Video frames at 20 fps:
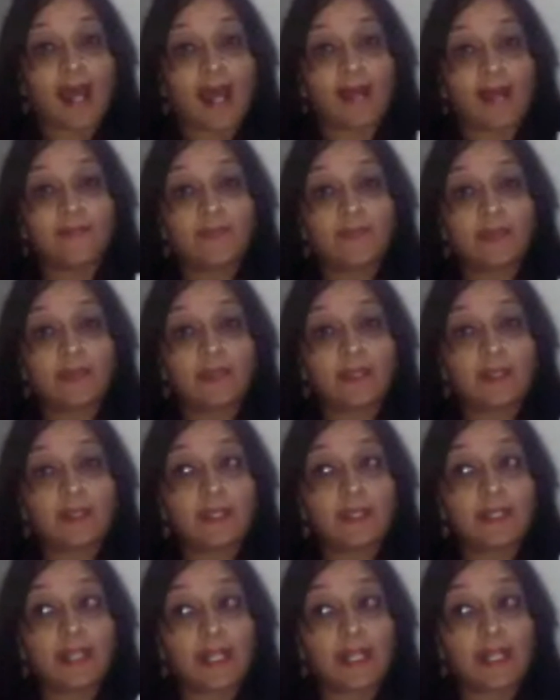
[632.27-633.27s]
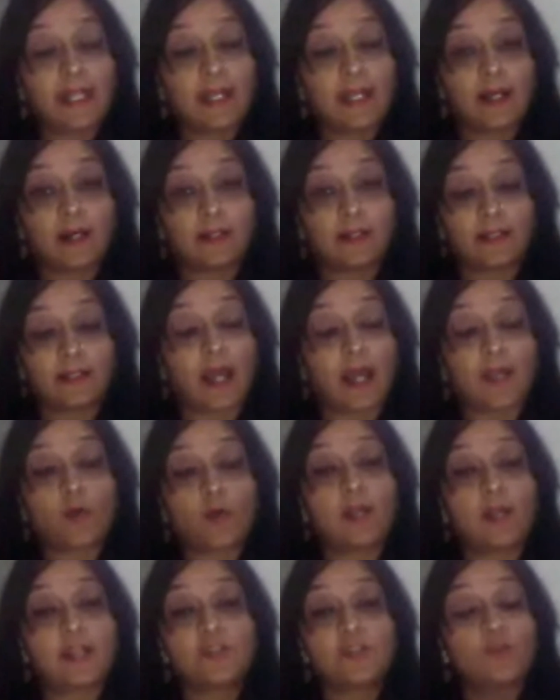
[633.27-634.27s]
And the High
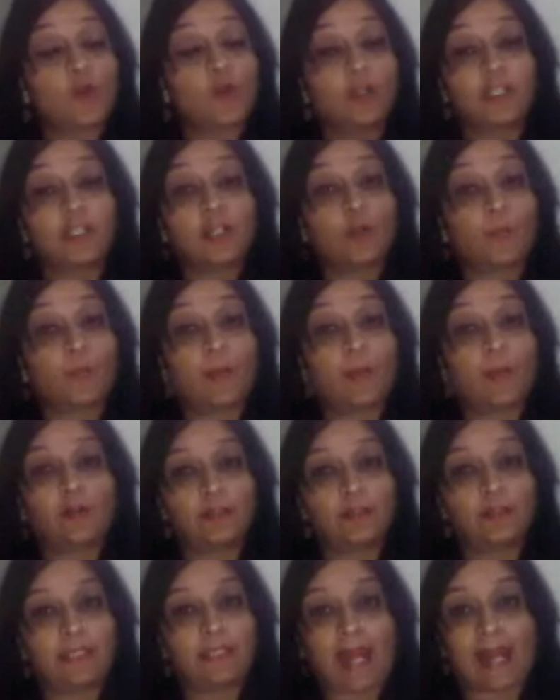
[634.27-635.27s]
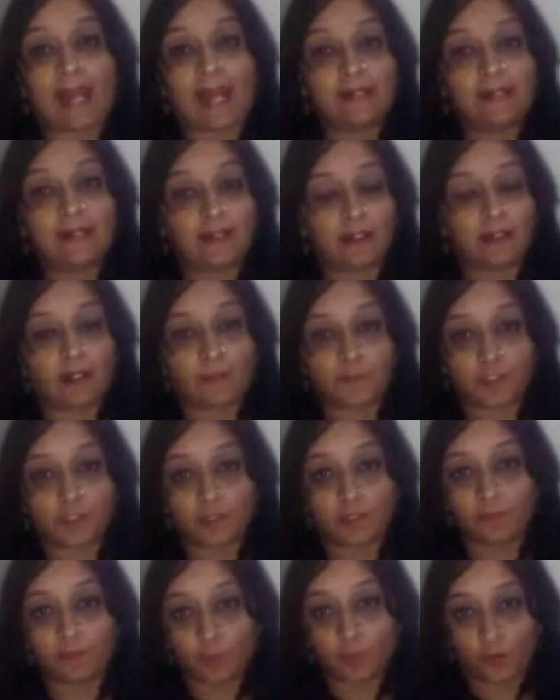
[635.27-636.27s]
Court has not yet opined on the
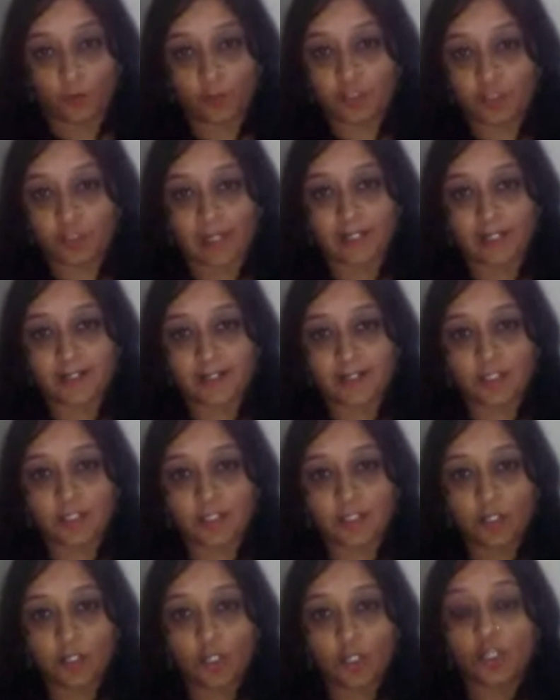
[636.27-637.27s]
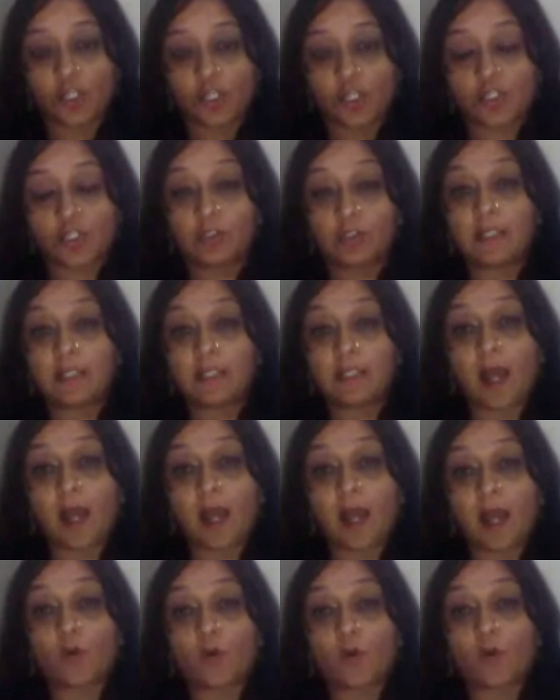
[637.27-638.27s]
Anti-Corruption Bureau's rights. So till the
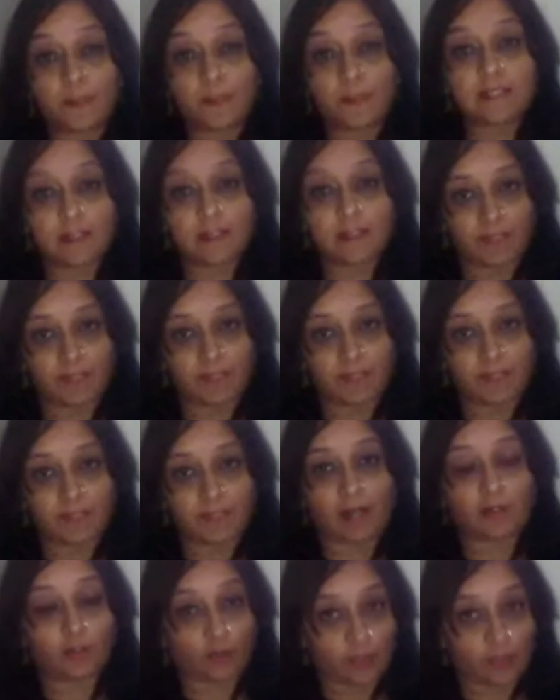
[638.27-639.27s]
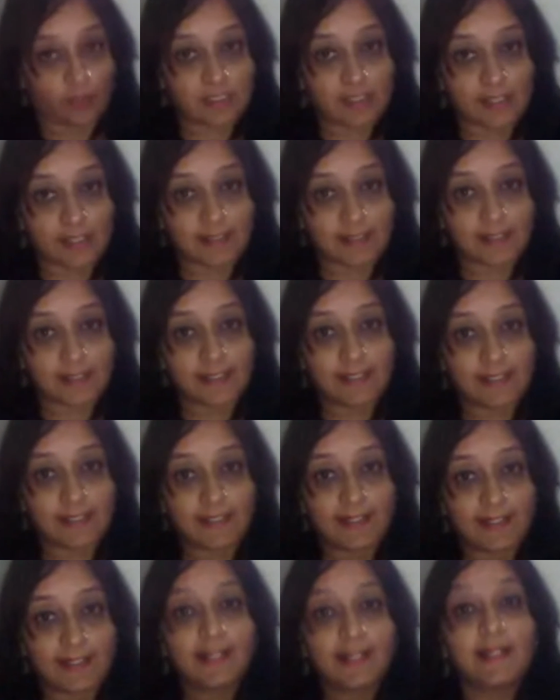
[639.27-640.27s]
High Court picks up that matter or discusses
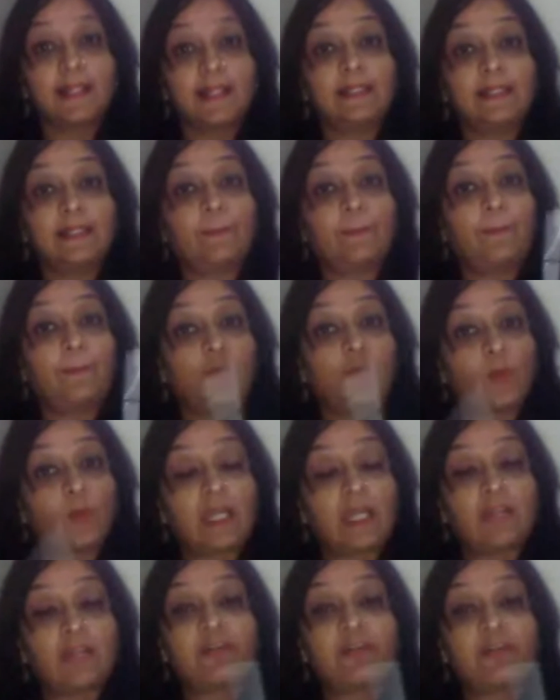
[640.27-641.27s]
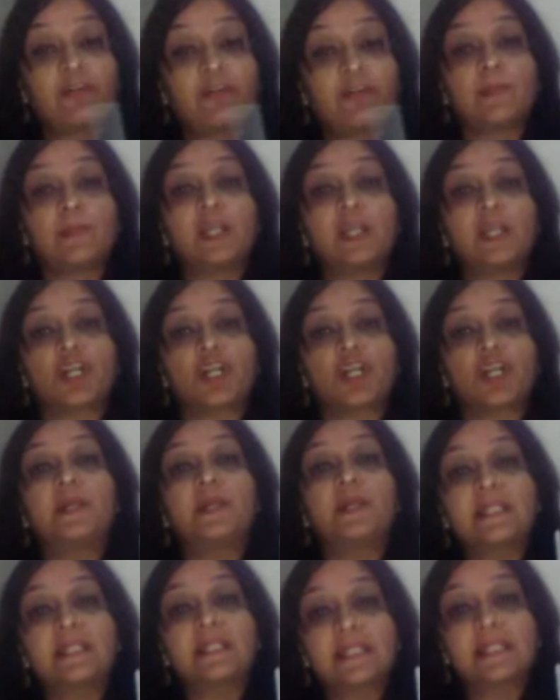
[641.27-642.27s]
it, the 21st May
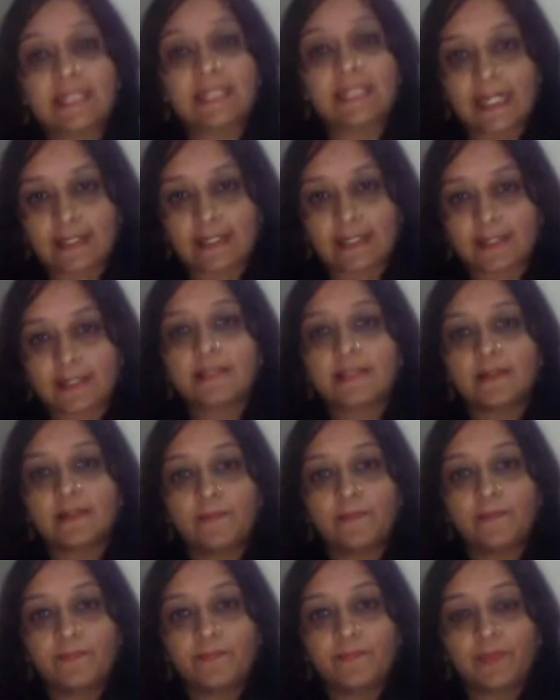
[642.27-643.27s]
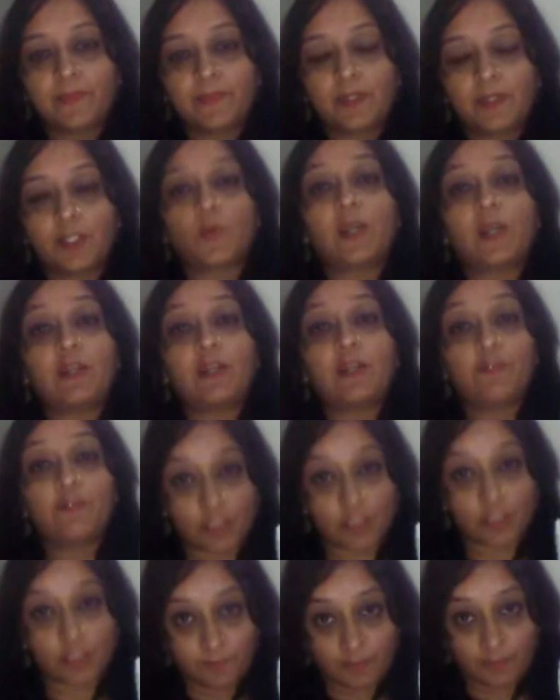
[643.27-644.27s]
judgment stays. The
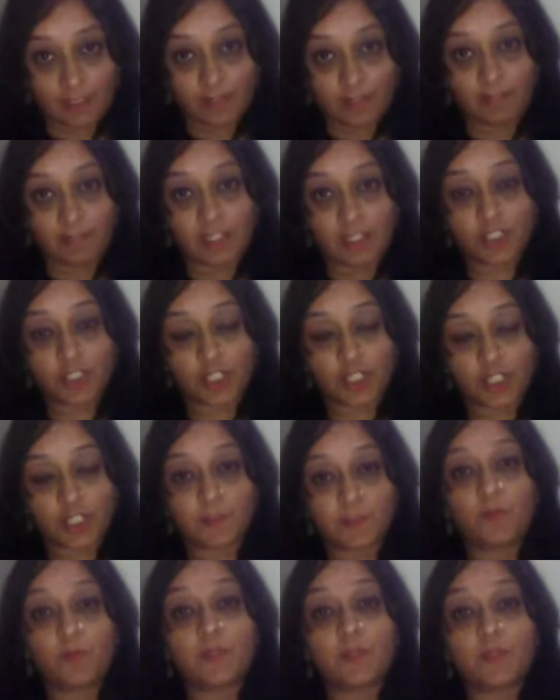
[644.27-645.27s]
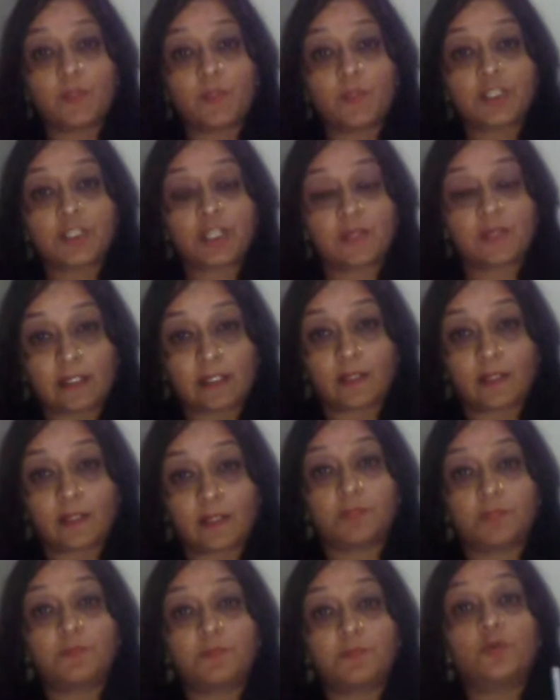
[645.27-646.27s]
21st May judgment, which gives the
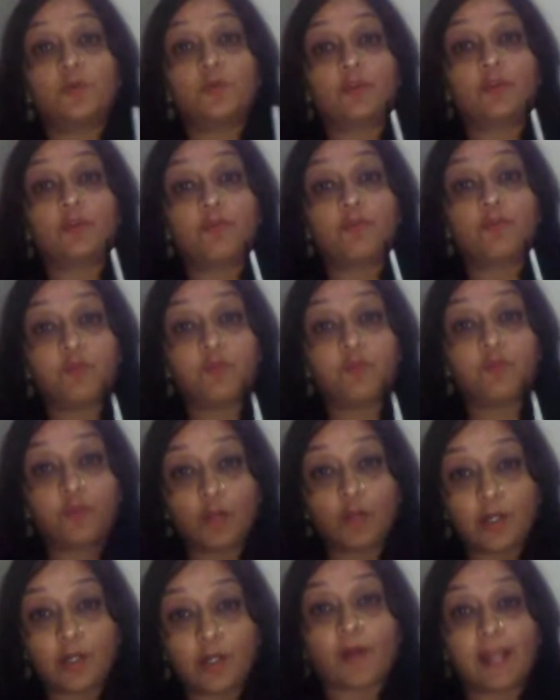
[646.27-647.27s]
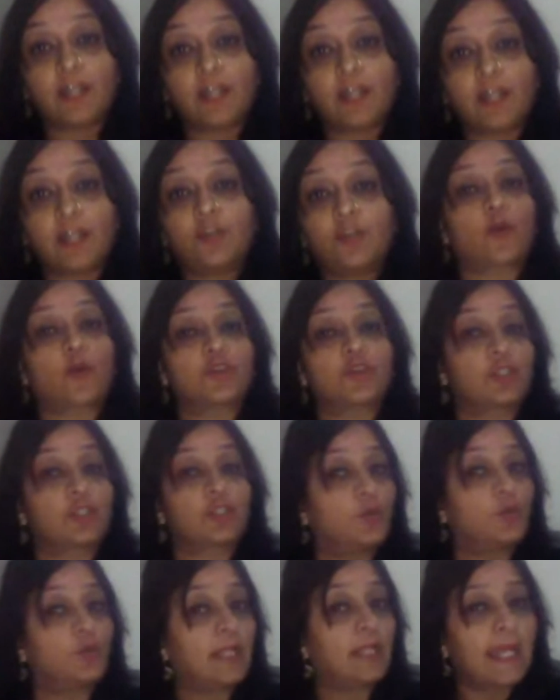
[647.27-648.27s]
Anti-Corruption Bureau the full right to
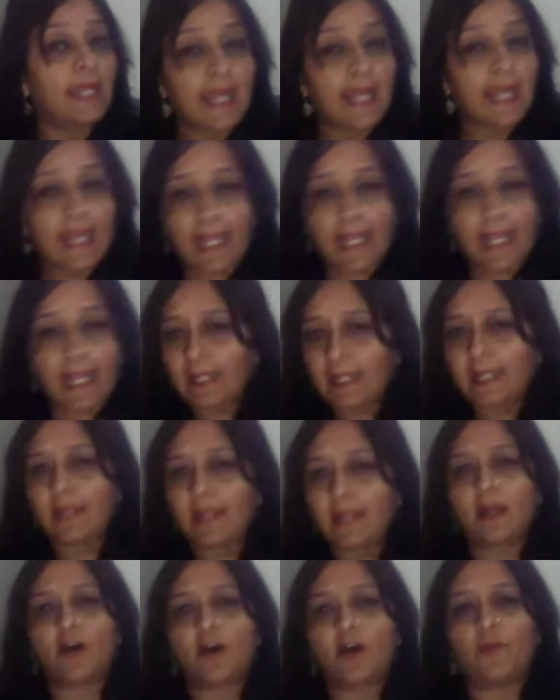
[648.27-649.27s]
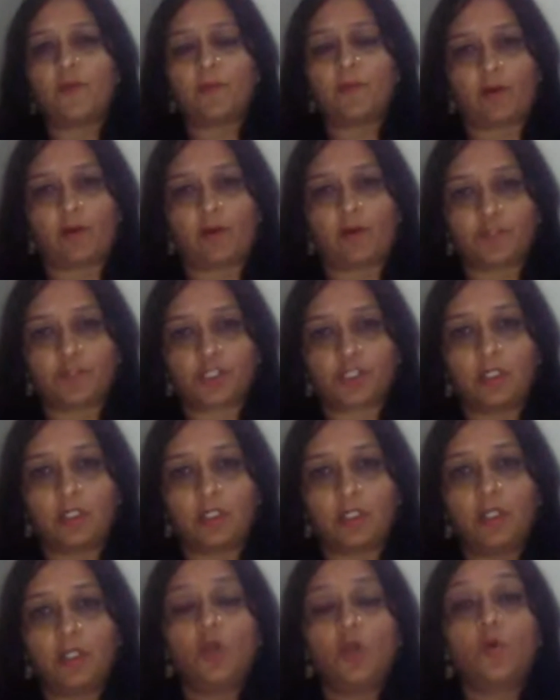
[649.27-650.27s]
prosecute any government
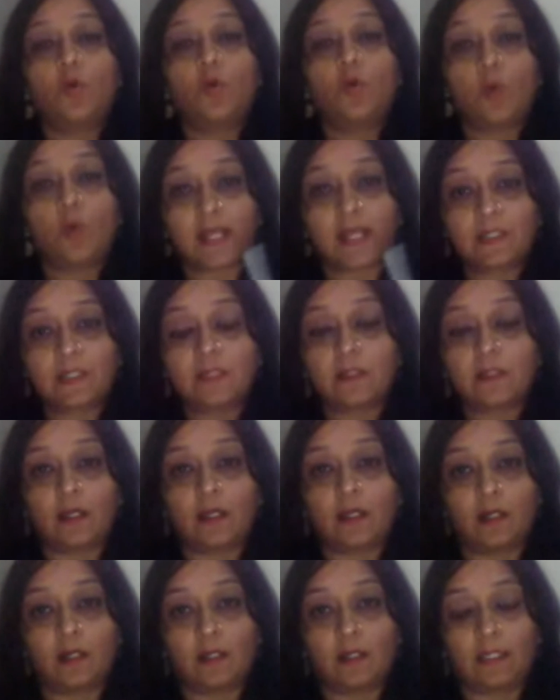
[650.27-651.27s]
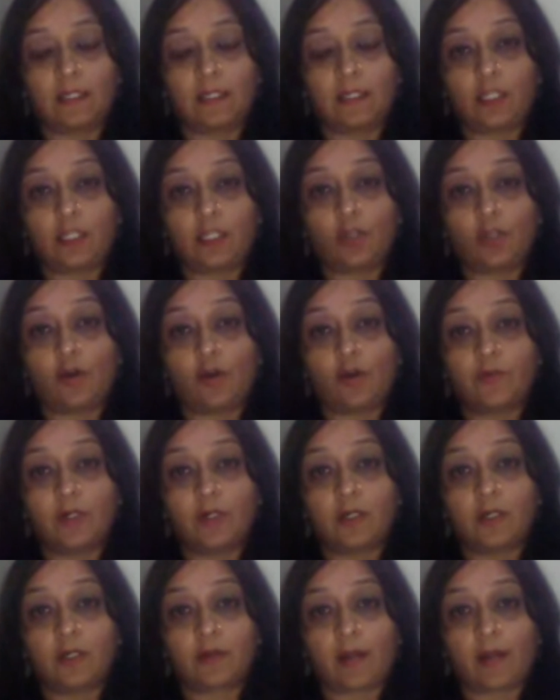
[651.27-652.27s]
official who has been guilty of
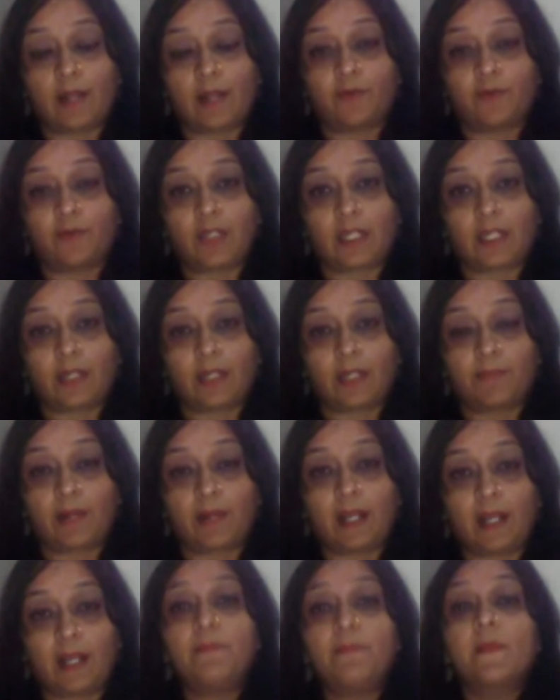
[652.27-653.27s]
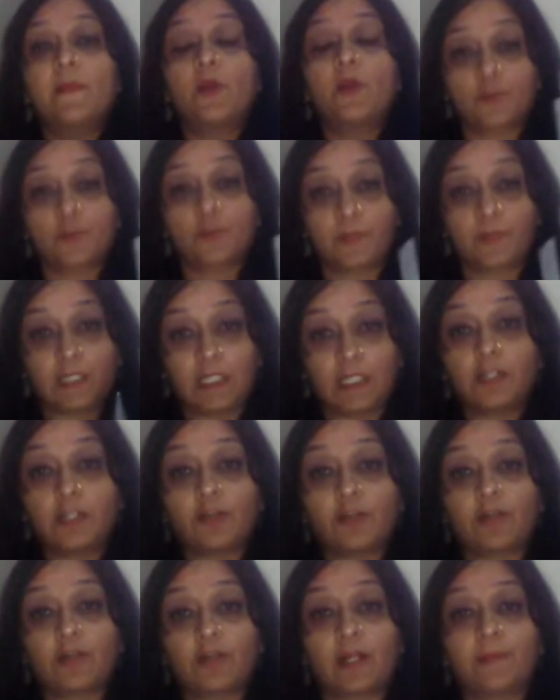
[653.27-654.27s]
a crime of taking bribe, who's been
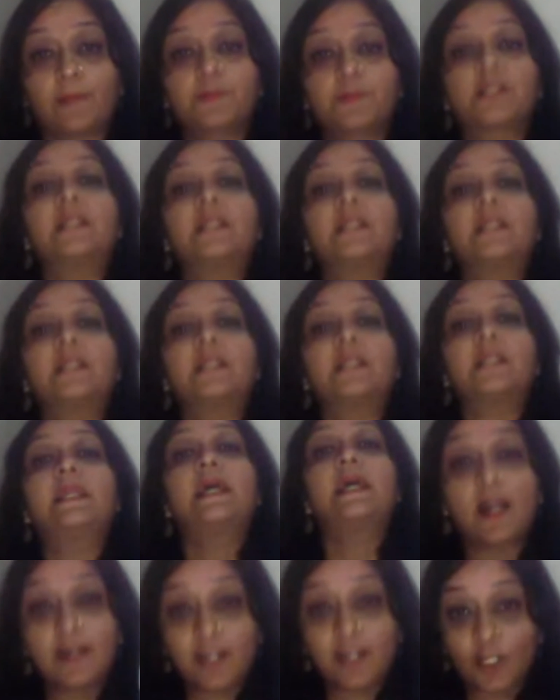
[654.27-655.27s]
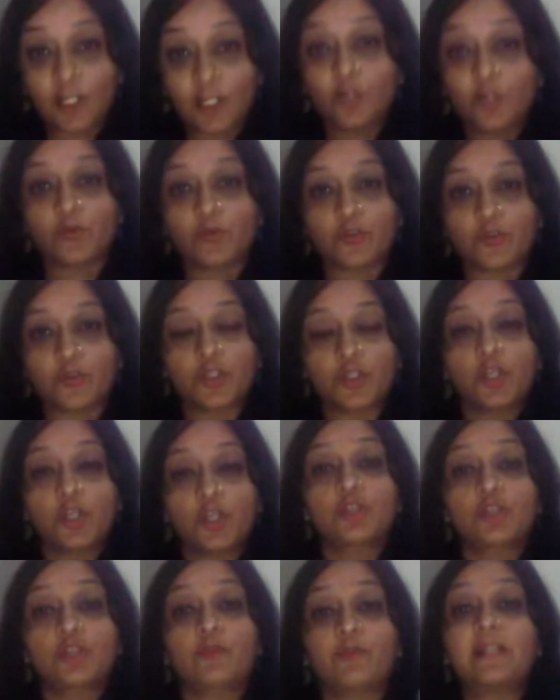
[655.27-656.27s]
guilty of corruption, continues.
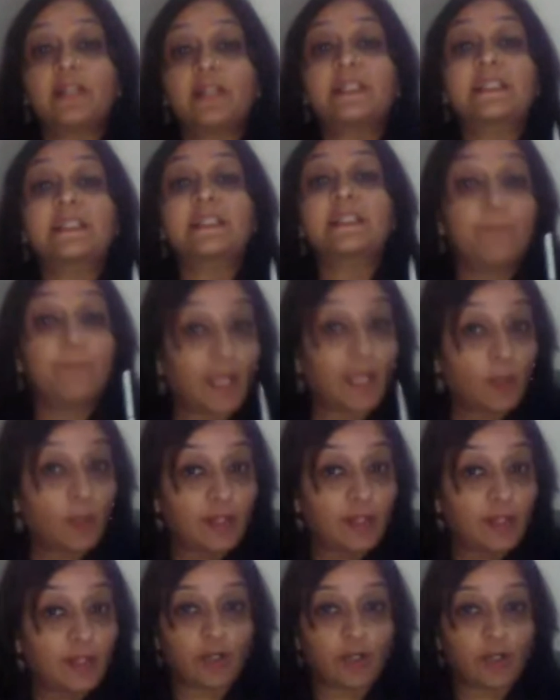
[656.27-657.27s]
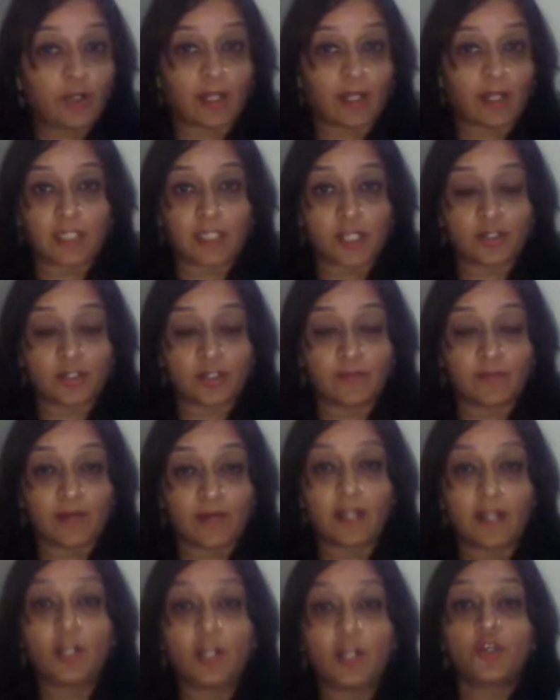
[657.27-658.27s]
So friends, it's a big win for Arvind
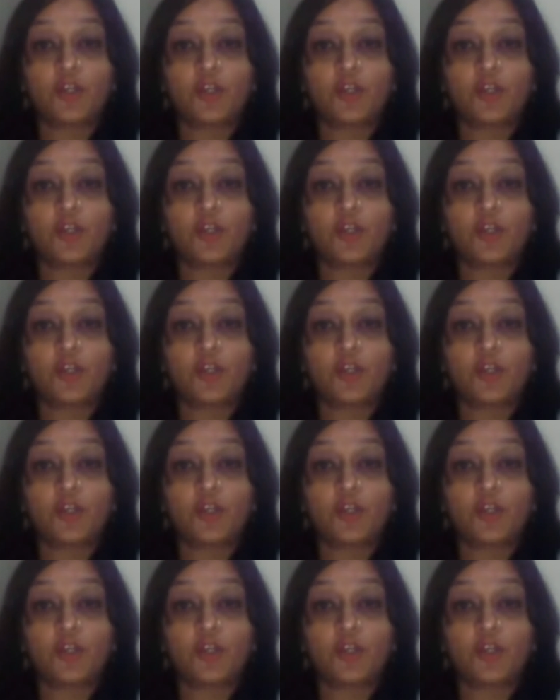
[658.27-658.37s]
Kejriwal.